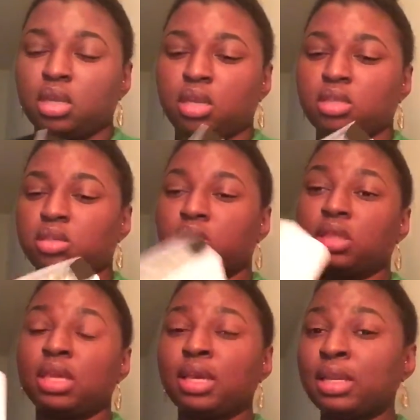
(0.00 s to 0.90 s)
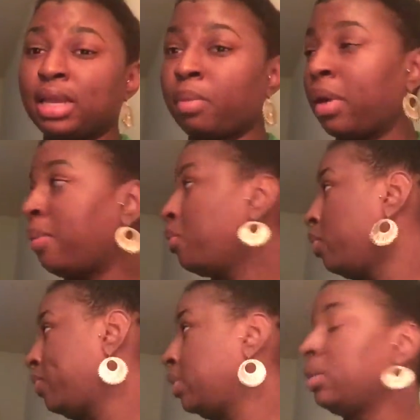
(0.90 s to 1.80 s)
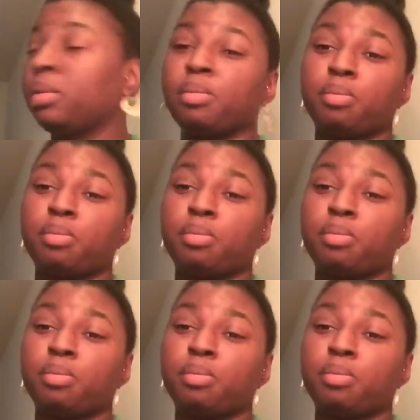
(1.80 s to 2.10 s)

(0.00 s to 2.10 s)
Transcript: And so the thing I like about Morphe